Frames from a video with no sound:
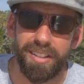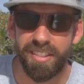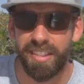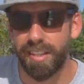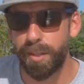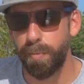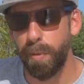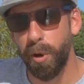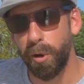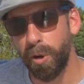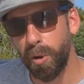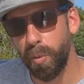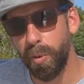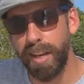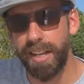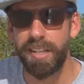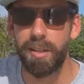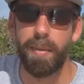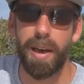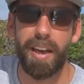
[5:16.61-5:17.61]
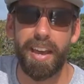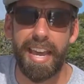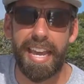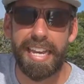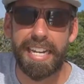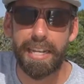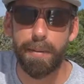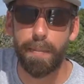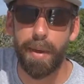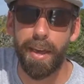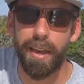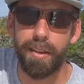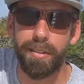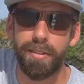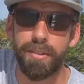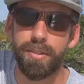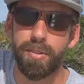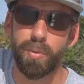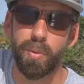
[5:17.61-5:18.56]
This motor weighs about 80 pounds,